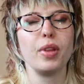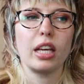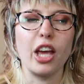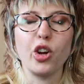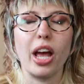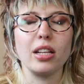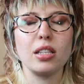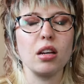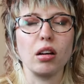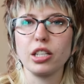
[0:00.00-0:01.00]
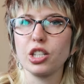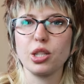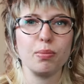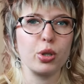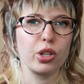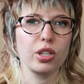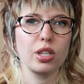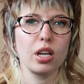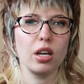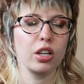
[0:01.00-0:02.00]
Get your head stuck into some
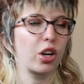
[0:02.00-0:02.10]
books,